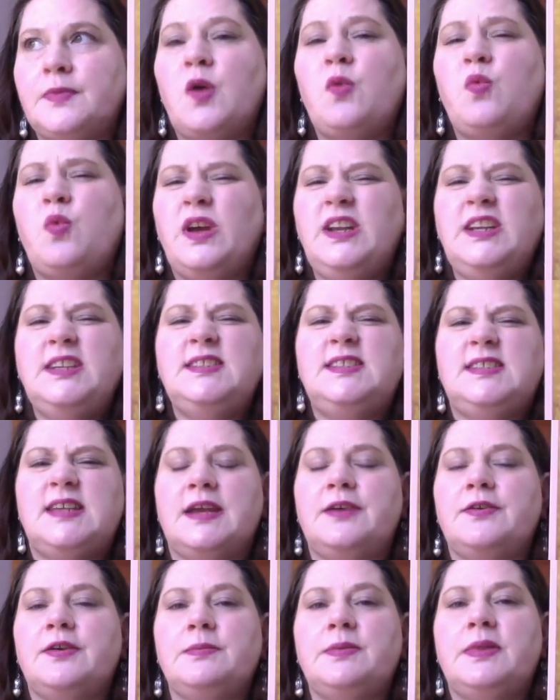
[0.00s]
What is
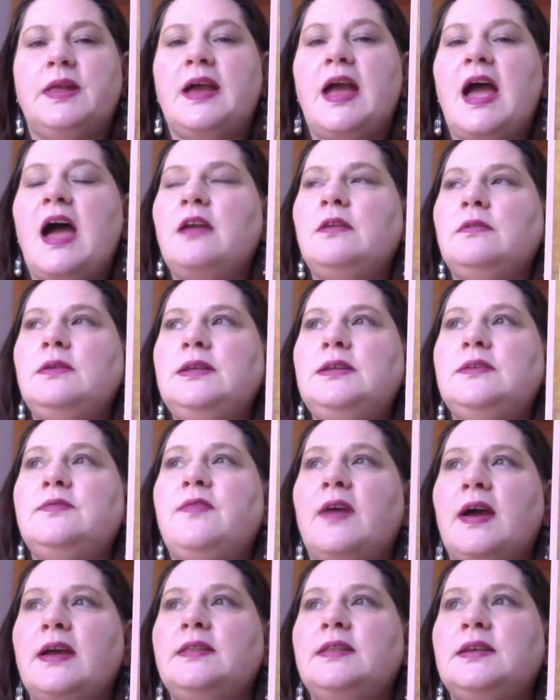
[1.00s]
sacred play? How do we
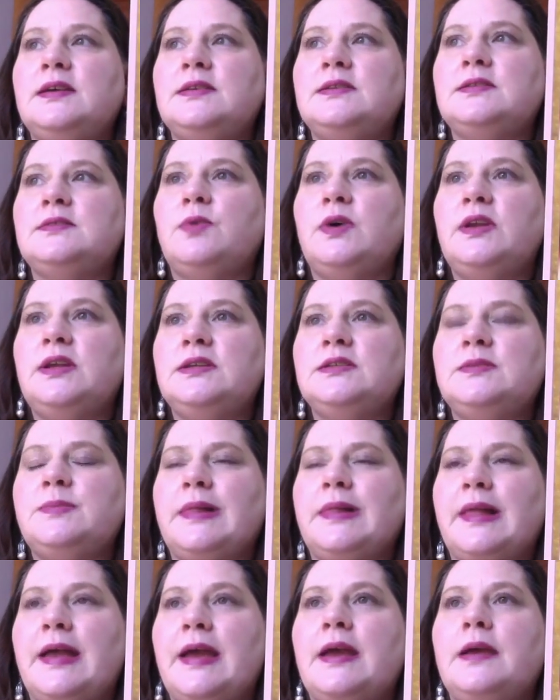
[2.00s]
define this? What is
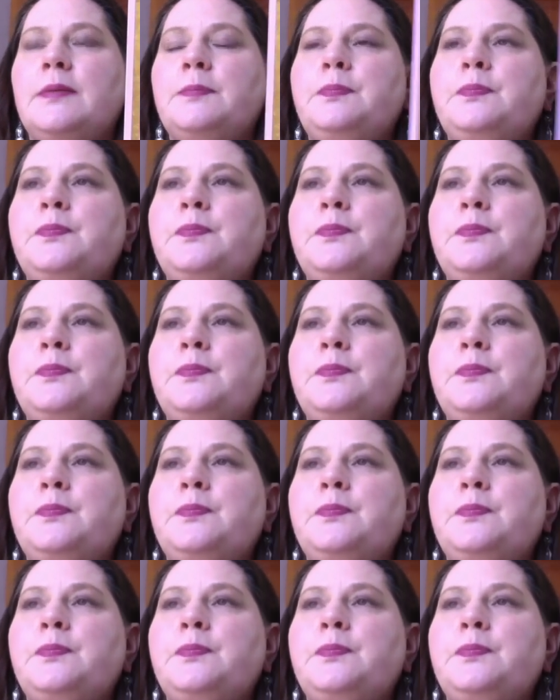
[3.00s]
play?